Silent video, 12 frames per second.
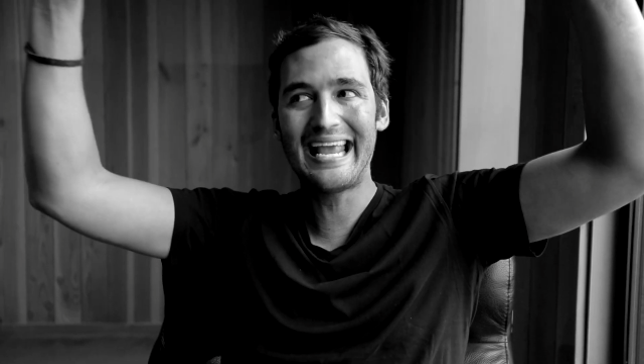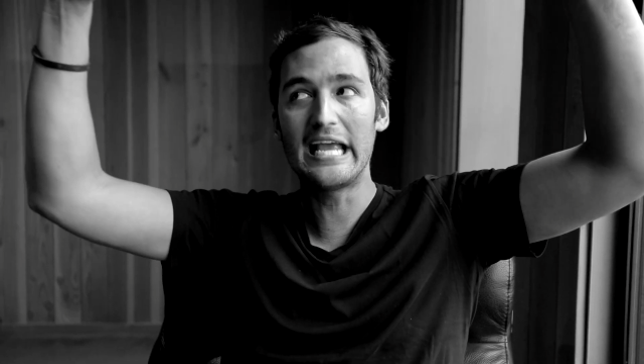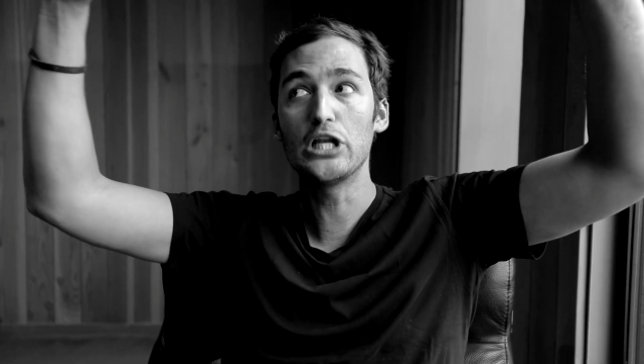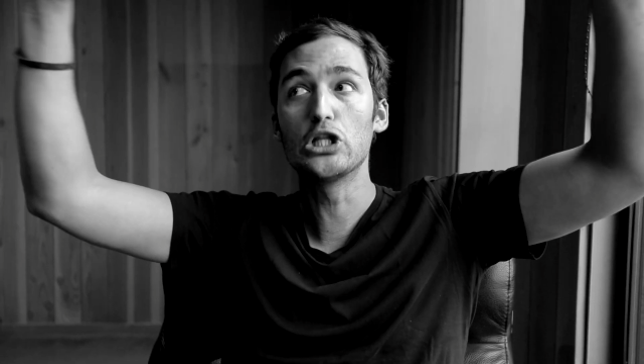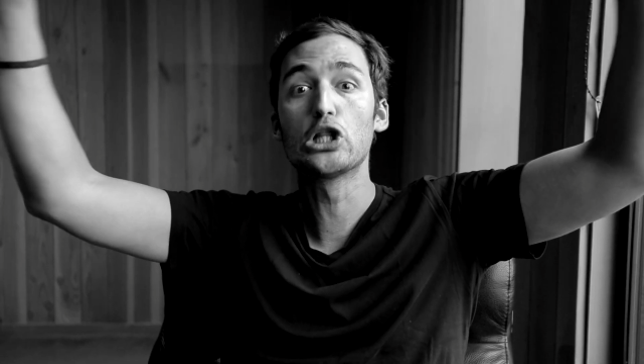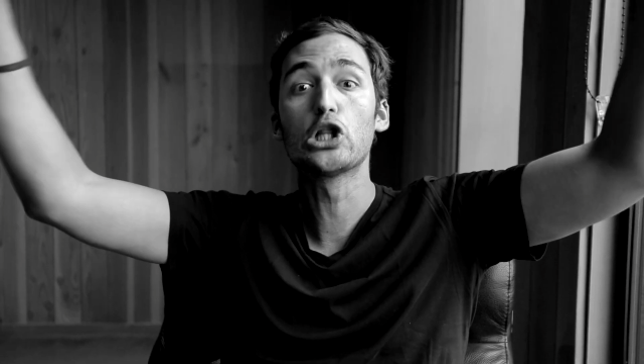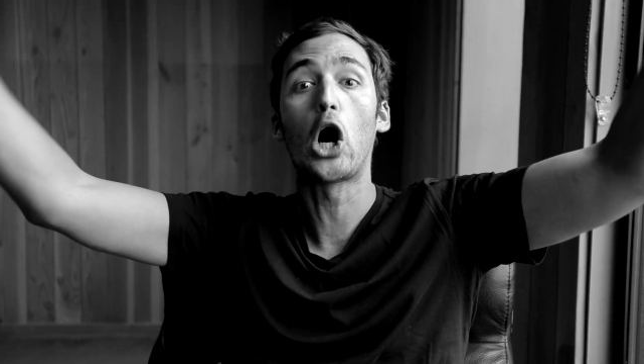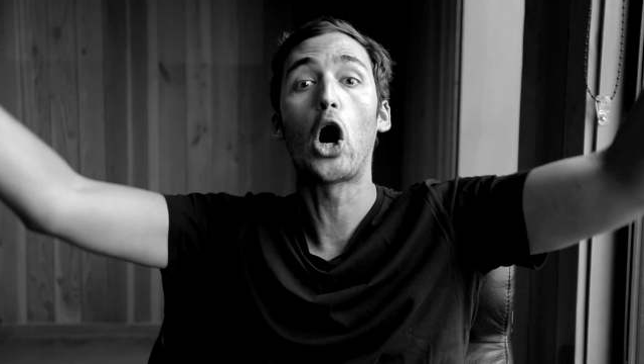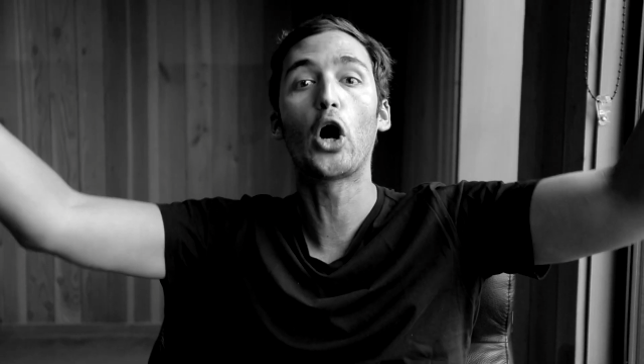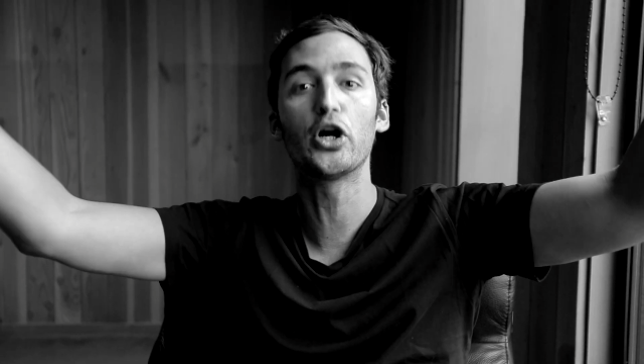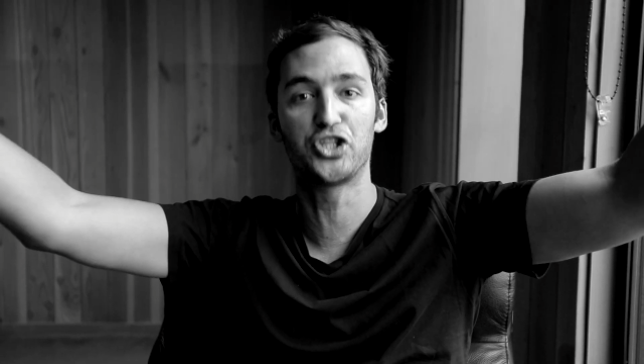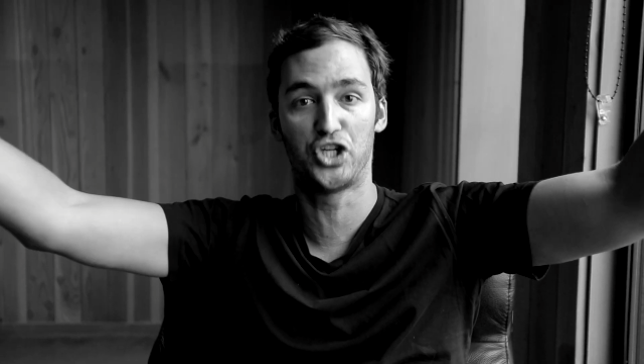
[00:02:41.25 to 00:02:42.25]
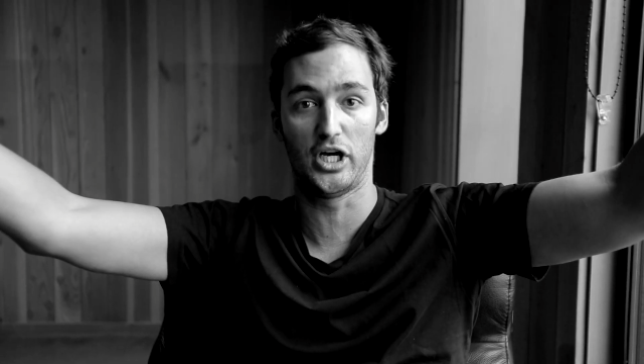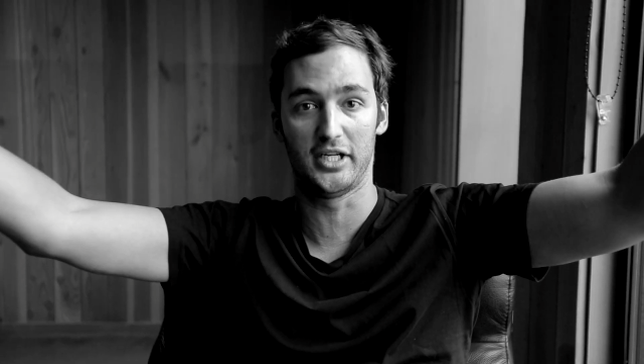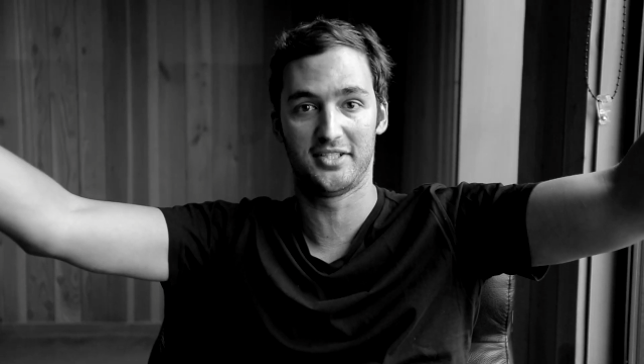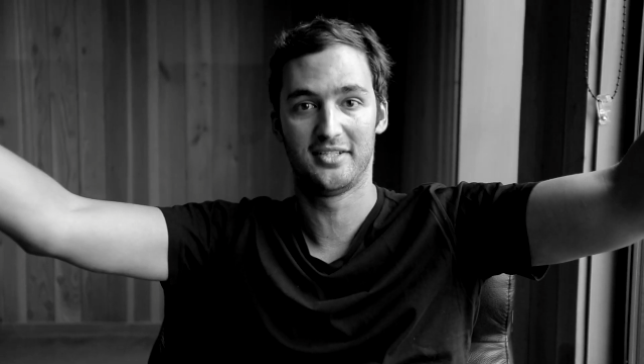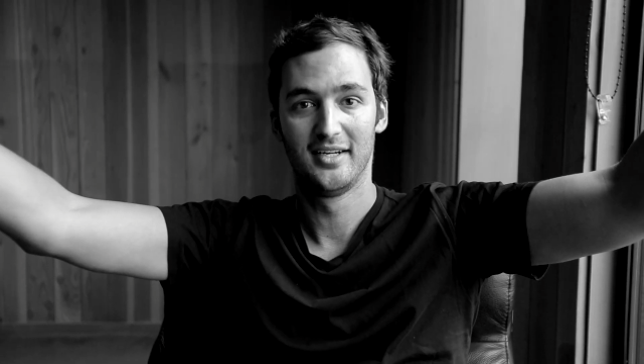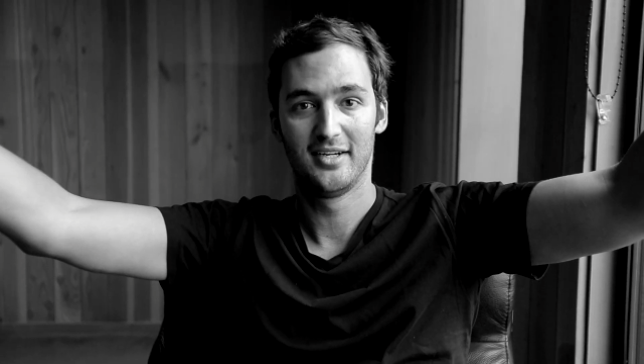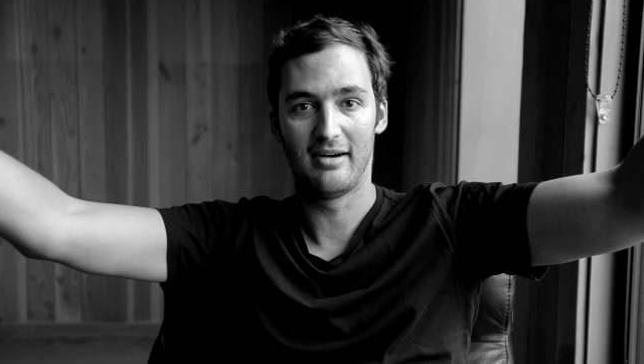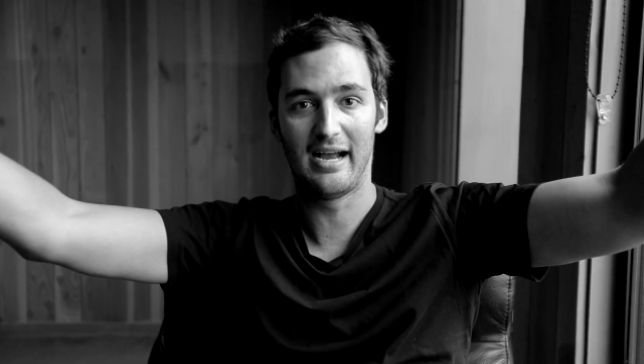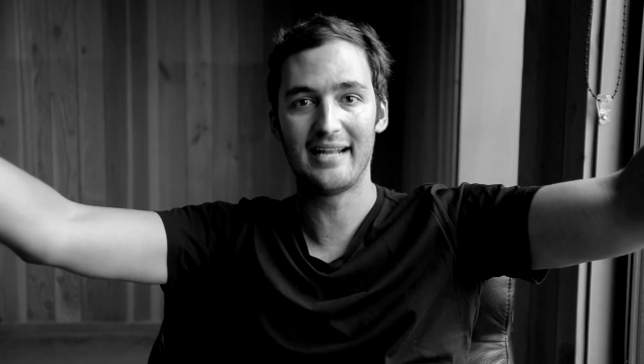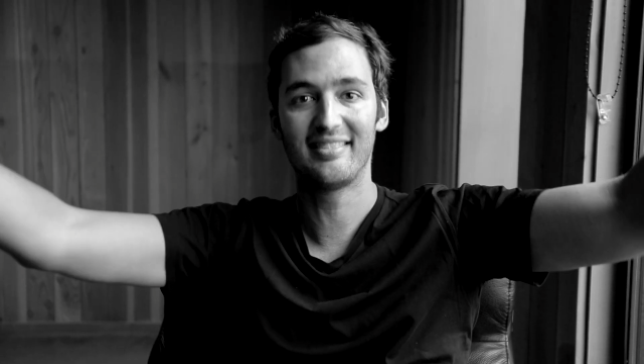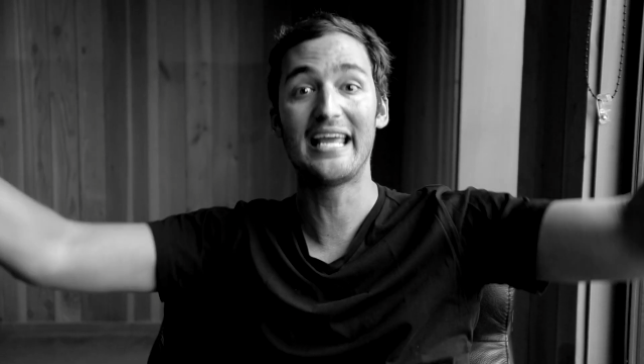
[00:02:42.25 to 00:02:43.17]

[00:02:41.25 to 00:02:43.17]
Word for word: enlarge us, right?